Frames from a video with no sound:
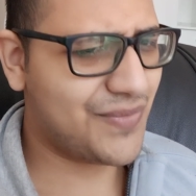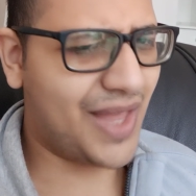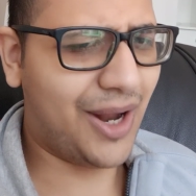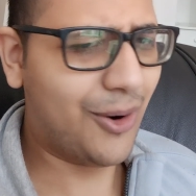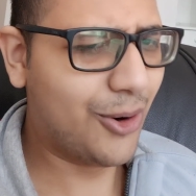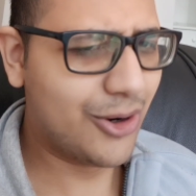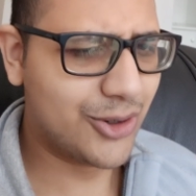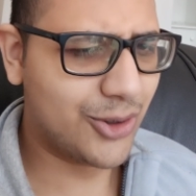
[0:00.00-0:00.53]
I
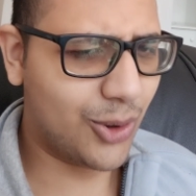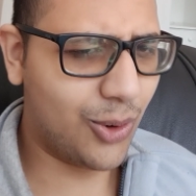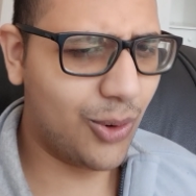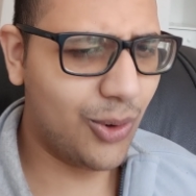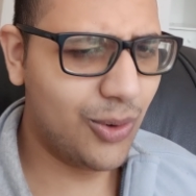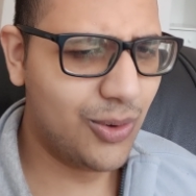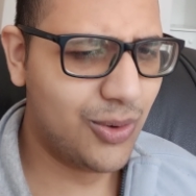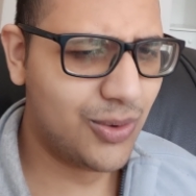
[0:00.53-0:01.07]
don't
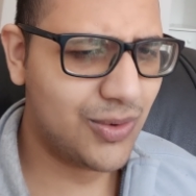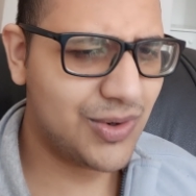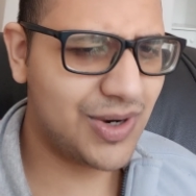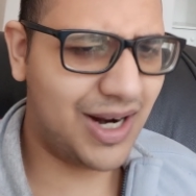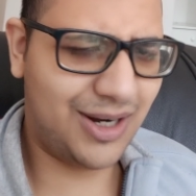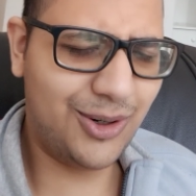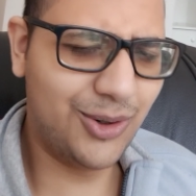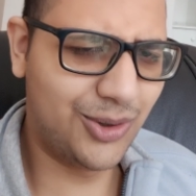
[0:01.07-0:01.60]

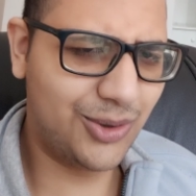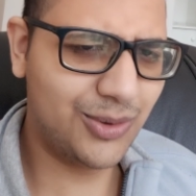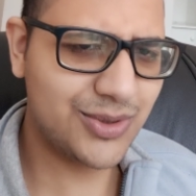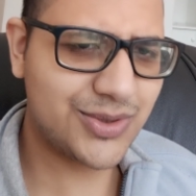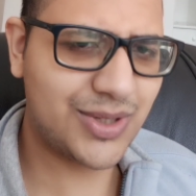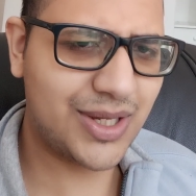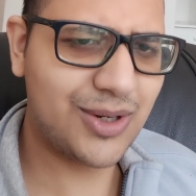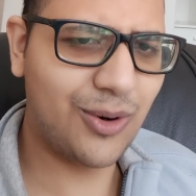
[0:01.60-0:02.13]
know.
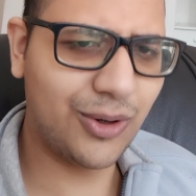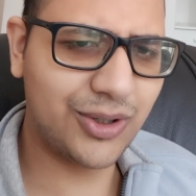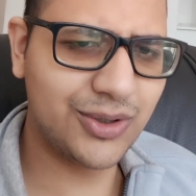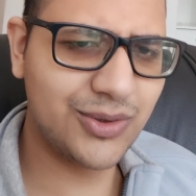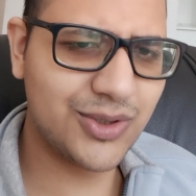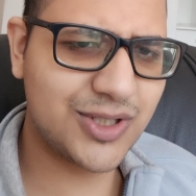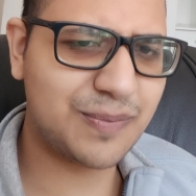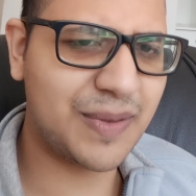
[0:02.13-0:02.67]
So I got
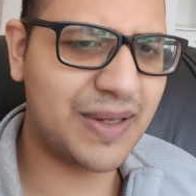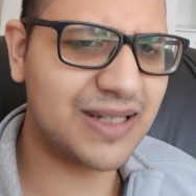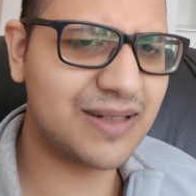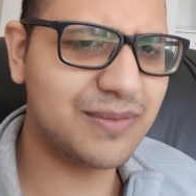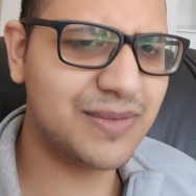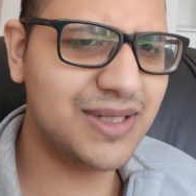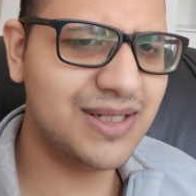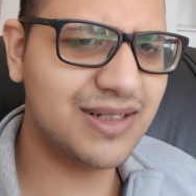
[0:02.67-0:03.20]
into spelling
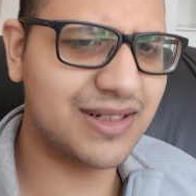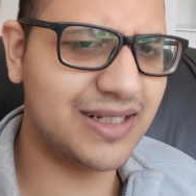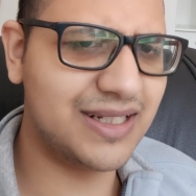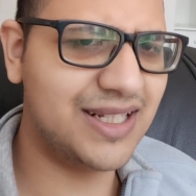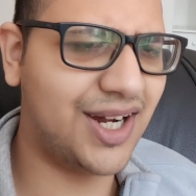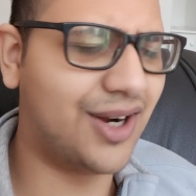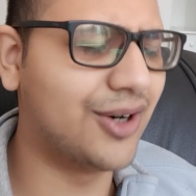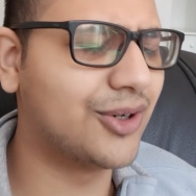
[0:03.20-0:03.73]
bee really
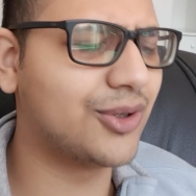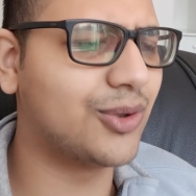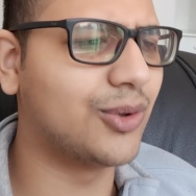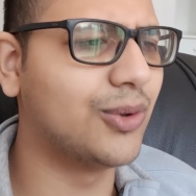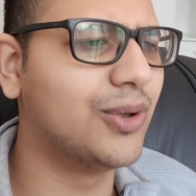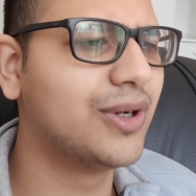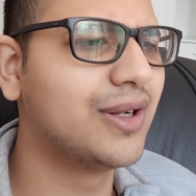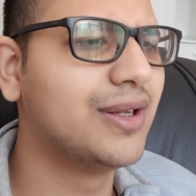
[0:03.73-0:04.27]

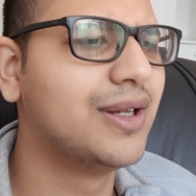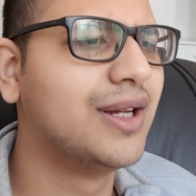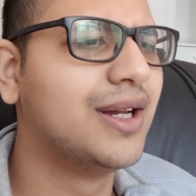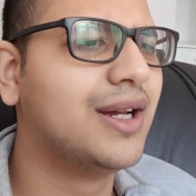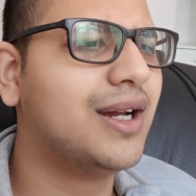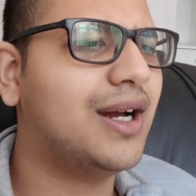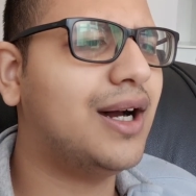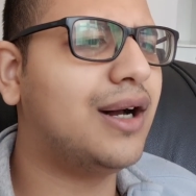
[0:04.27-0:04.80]
hardcore
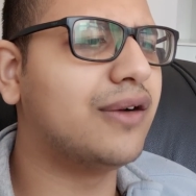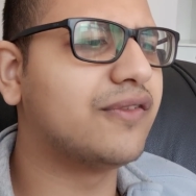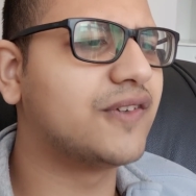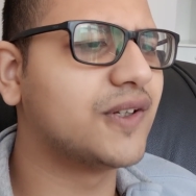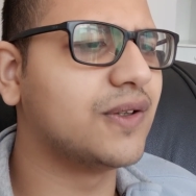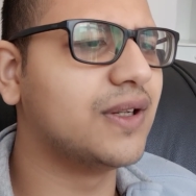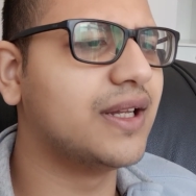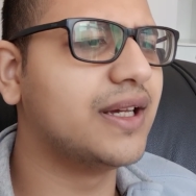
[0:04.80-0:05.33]

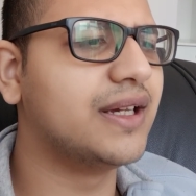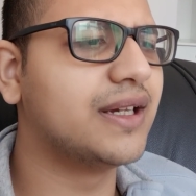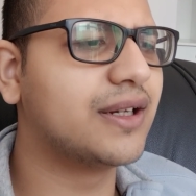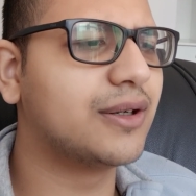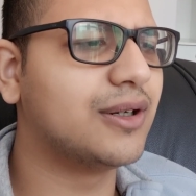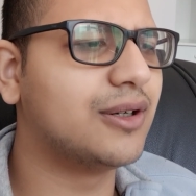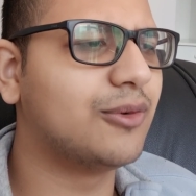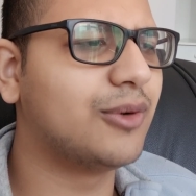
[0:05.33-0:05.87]
after like
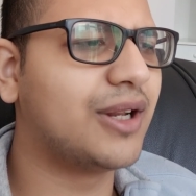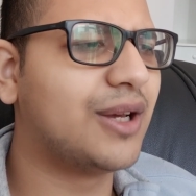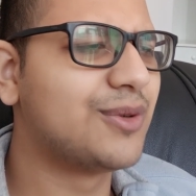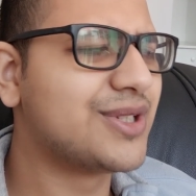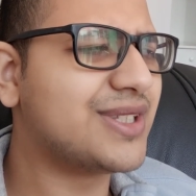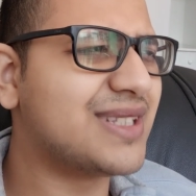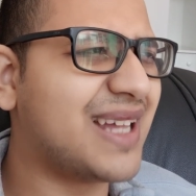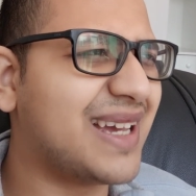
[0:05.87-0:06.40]
when I
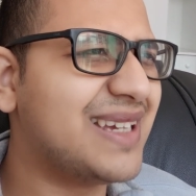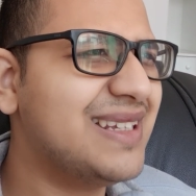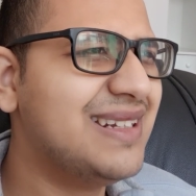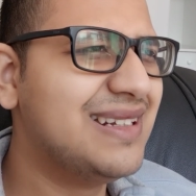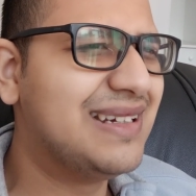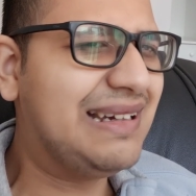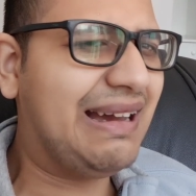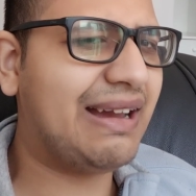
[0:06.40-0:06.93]
was
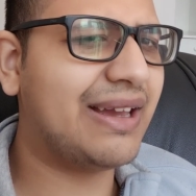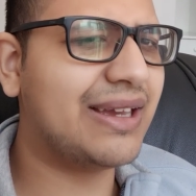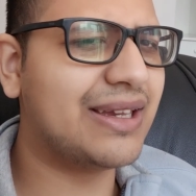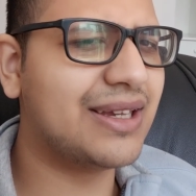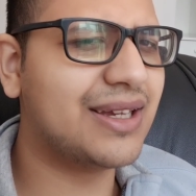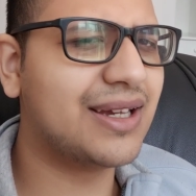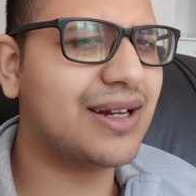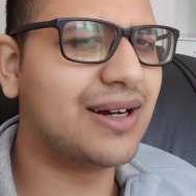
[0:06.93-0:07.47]
9,
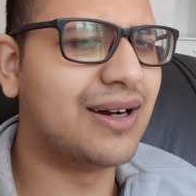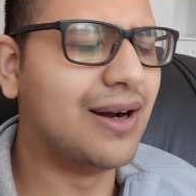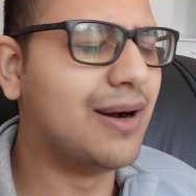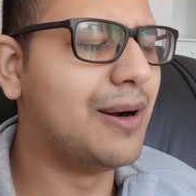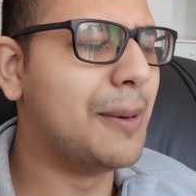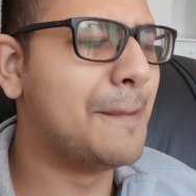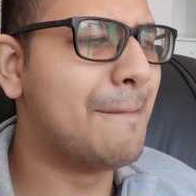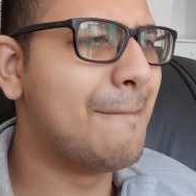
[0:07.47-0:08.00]
I
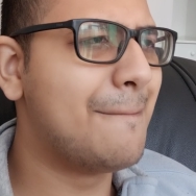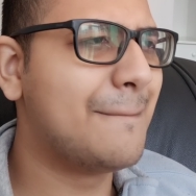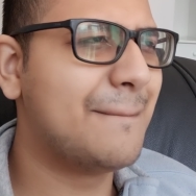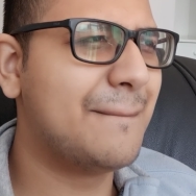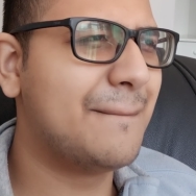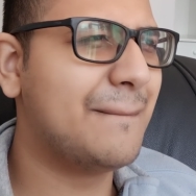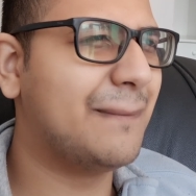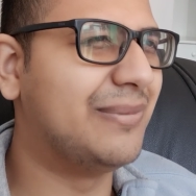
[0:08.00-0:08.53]

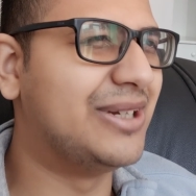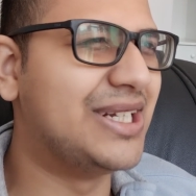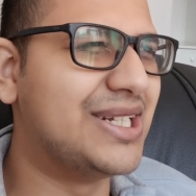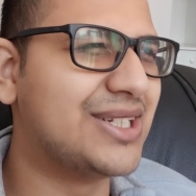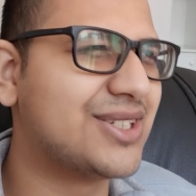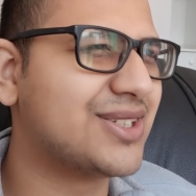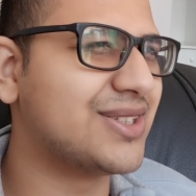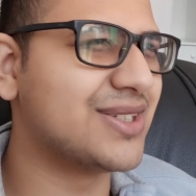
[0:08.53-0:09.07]

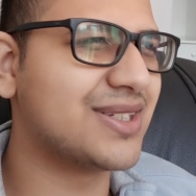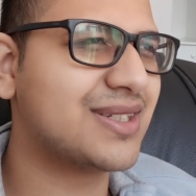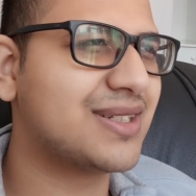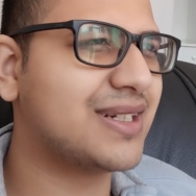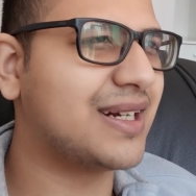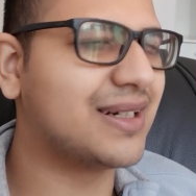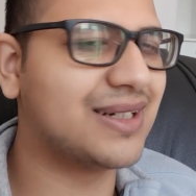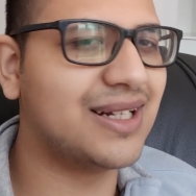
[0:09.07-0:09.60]
reached the
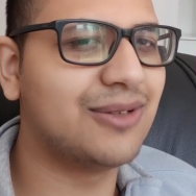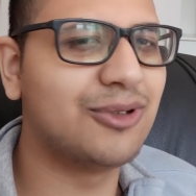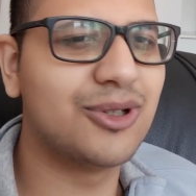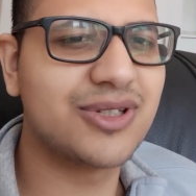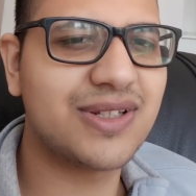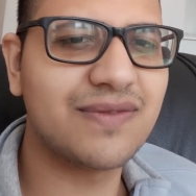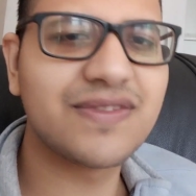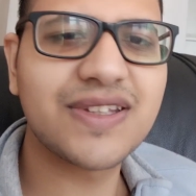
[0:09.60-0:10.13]
state level or
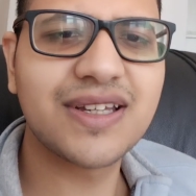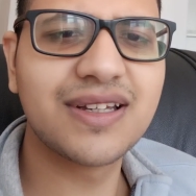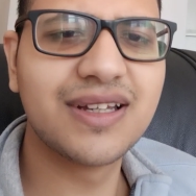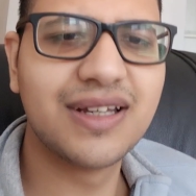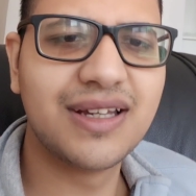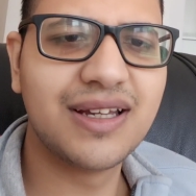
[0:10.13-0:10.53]
something.